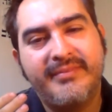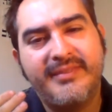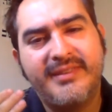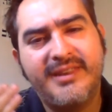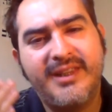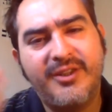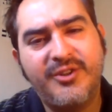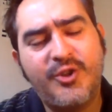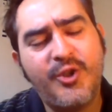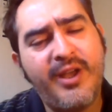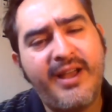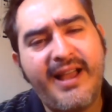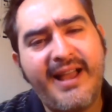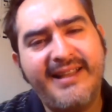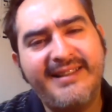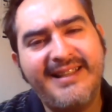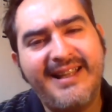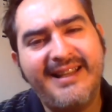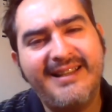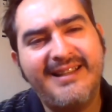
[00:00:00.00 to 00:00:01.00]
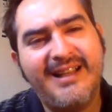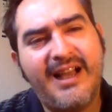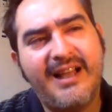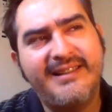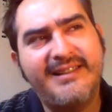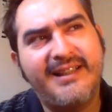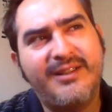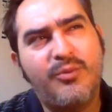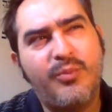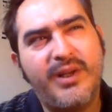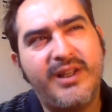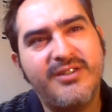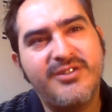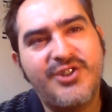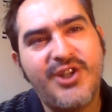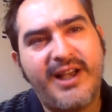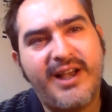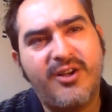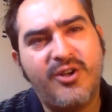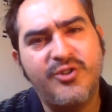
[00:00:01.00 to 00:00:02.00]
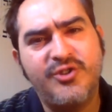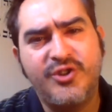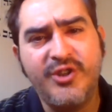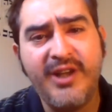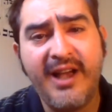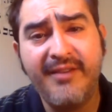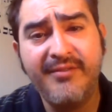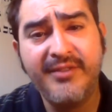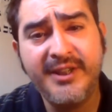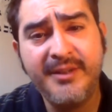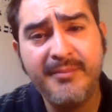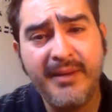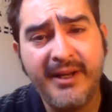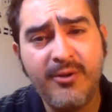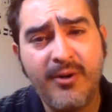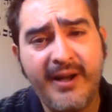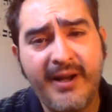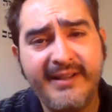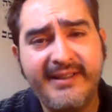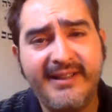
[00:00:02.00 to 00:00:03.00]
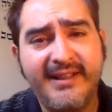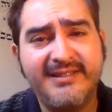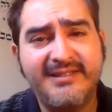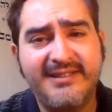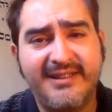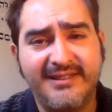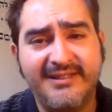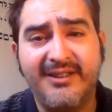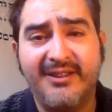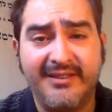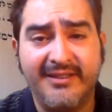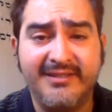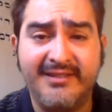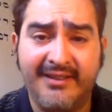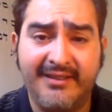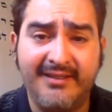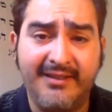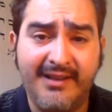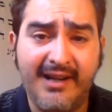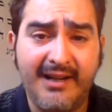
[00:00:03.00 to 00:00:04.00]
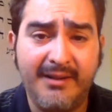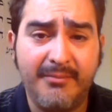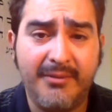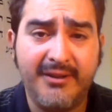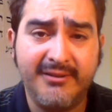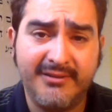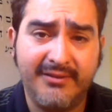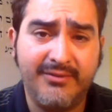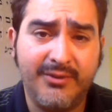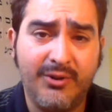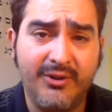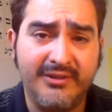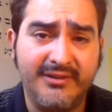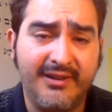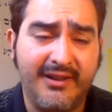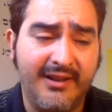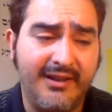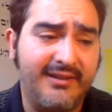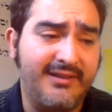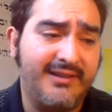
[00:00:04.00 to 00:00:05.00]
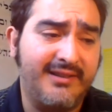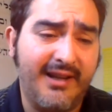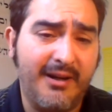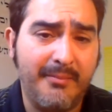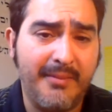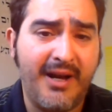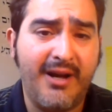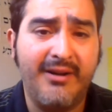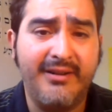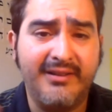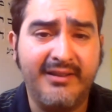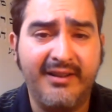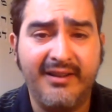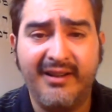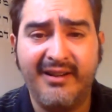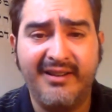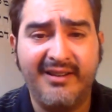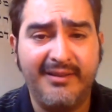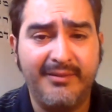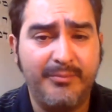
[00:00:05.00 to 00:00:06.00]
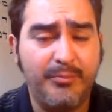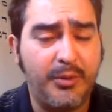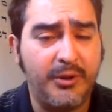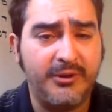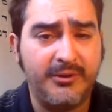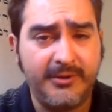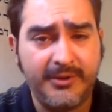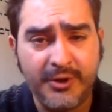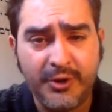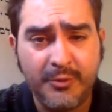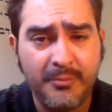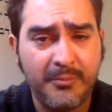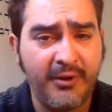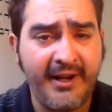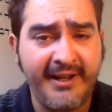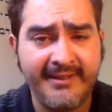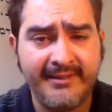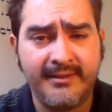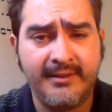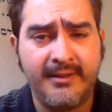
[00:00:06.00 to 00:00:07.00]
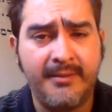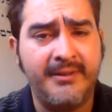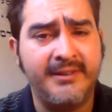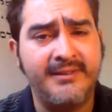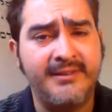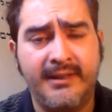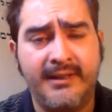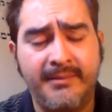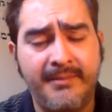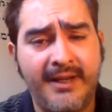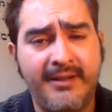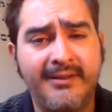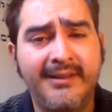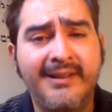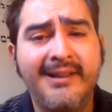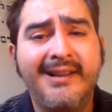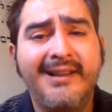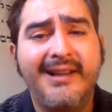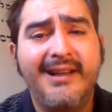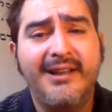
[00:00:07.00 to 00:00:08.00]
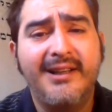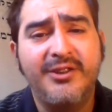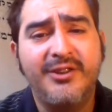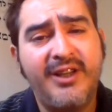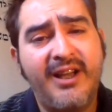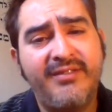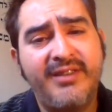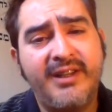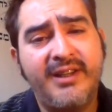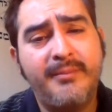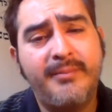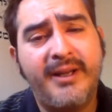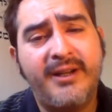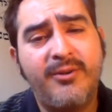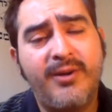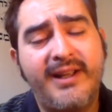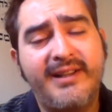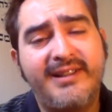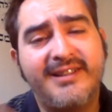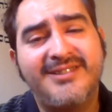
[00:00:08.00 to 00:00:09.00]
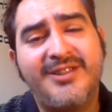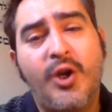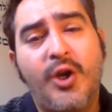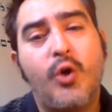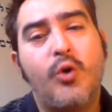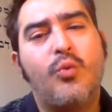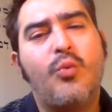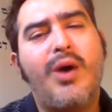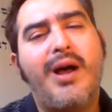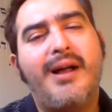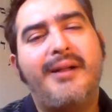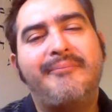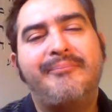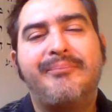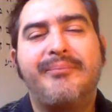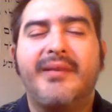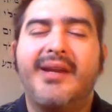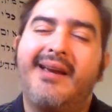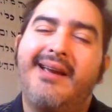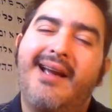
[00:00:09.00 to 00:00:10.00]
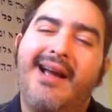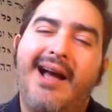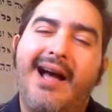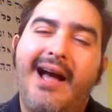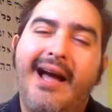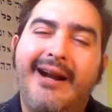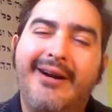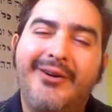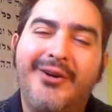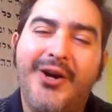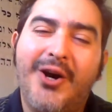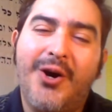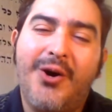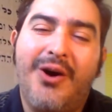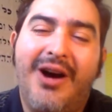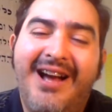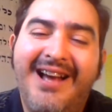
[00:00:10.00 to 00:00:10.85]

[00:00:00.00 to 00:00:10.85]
You, and then I think Wheeljack goes, do you have any better ideas? Because they're going to send the Dinobots, of course. They're going to get them out and they're going to put new brains in them and send them out. Do you have any better ideas? Well, I don't know.